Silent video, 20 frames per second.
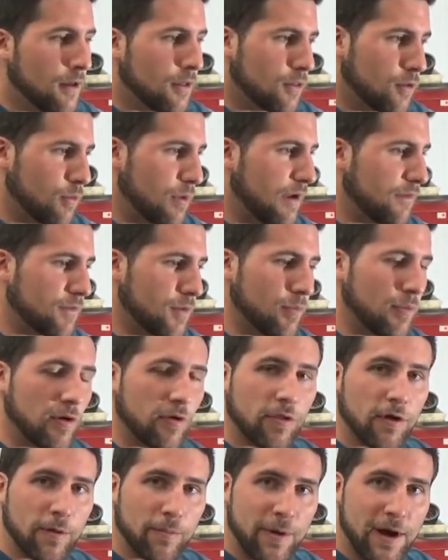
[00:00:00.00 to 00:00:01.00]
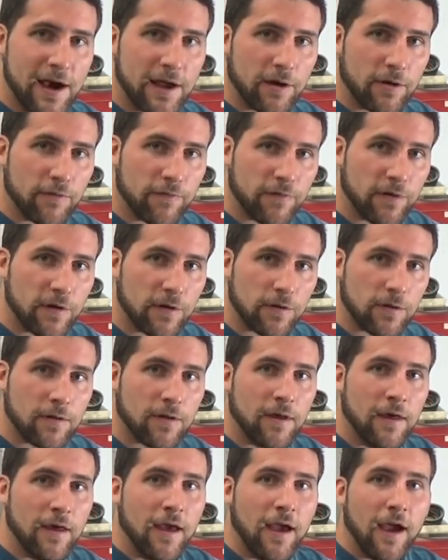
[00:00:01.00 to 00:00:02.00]
So we have to build our pattern
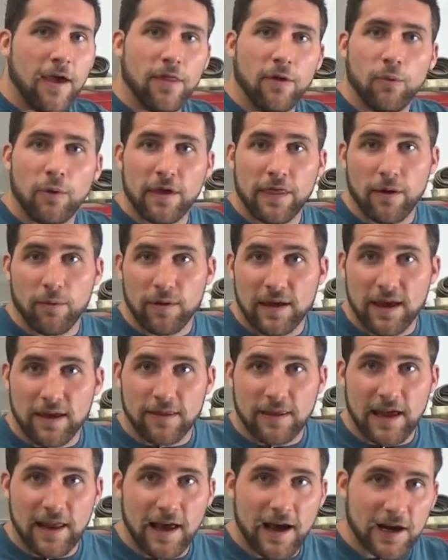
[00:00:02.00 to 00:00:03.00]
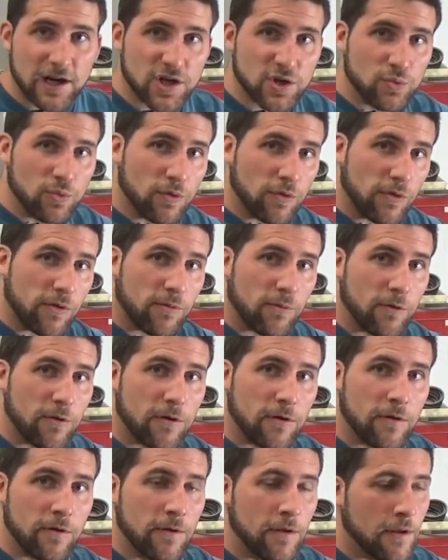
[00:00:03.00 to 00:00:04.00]
first, and the way that we get that actual
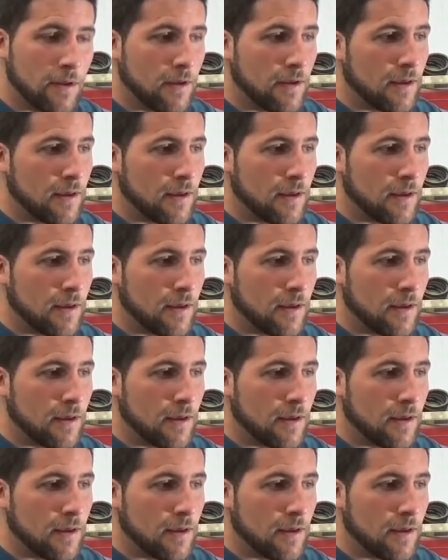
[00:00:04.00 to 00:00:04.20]
swirl,